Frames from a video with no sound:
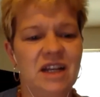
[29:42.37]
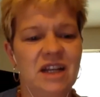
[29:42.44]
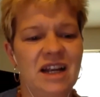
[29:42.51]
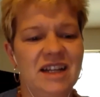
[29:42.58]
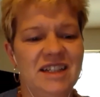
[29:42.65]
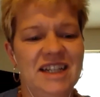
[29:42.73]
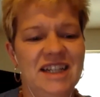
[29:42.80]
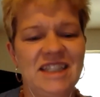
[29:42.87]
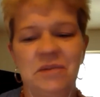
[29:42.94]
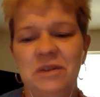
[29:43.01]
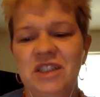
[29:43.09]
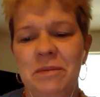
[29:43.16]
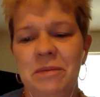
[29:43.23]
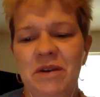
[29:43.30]
Denise, I just want
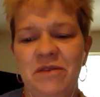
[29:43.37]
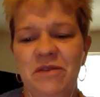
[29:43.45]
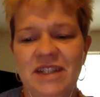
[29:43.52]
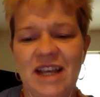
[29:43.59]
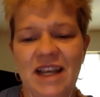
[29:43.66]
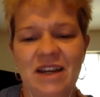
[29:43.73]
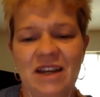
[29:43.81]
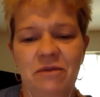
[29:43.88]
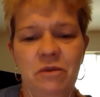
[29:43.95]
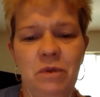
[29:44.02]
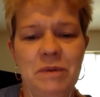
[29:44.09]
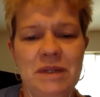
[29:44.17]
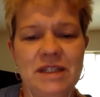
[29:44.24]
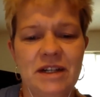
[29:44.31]
to jump in for a second.
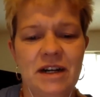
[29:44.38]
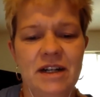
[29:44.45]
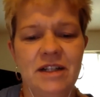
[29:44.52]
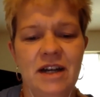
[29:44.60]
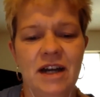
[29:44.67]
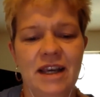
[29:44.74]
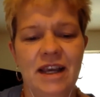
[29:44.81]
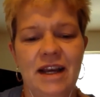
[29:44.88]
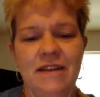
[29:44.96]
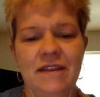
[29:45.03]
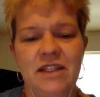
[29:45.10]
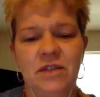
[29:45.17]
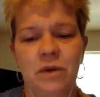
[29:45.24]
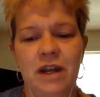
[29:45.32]
When we started talking on
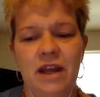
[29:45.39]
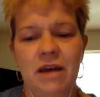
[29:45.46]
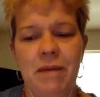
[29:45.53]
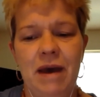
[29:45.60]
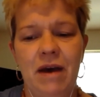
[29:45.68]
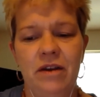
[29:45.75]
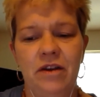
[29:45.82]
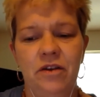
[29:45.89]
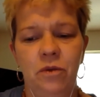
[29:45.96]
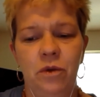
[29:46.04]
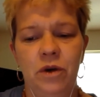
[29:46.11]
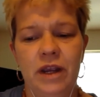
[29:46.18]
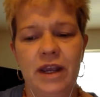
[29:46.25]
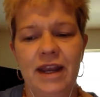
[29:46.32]
this one about your
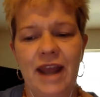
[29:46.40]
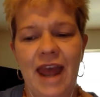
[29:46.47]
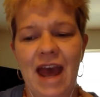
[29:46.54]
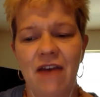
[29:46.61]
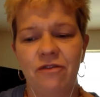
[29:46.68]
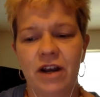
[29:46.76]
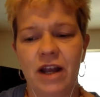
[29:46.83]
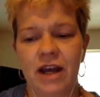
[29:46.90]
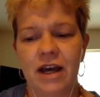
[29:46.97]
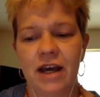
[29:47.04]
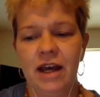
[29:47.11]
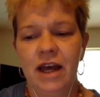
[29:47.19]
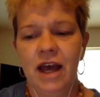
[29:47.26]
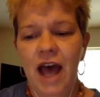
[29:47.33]
work in Africa,
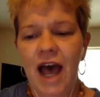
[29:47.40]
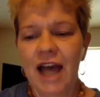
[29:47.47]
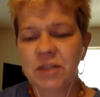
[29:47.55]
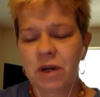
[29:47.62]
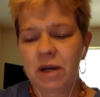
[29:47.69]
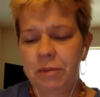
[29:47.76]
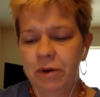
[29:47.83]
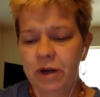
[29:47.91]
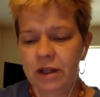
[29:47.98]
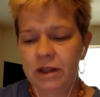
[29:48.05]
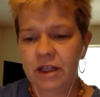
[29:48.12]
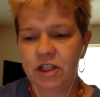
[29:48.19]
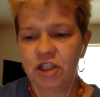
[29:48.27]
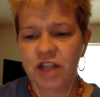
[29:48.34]
I just want to put it in
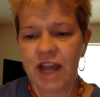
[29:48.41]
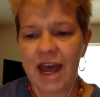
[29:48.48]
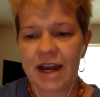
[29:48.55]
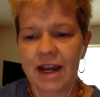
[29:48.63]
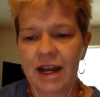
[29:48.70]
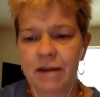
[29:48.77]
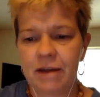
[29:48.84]
the chat.